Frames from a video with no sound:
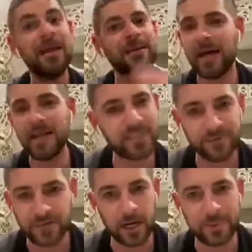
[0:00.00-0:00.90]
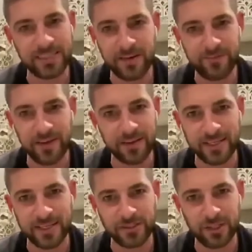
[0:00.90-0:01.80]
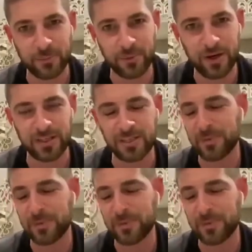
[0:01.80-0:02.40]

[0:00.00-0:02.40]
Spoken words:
lots of companies have validation on their products.